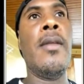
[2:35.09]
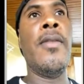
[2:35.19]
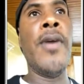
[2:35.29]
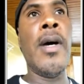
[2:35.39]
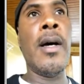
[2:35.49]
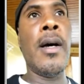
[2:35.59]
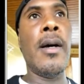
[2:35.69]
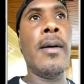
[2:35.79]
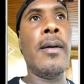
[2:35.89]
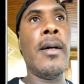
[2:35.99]

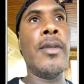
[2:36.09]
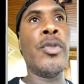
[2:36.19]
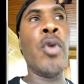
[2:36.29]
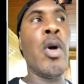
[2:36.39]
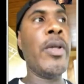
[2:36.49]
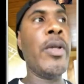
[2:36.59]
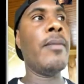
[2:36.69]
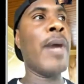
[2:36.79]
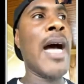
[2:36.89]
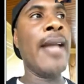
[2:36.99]
the story
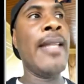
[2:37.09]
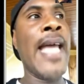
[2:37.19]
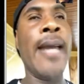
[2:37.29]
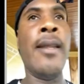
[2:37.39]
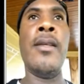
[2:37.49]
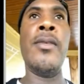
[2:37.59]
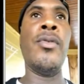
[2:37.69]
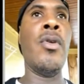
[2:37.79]
behind that is,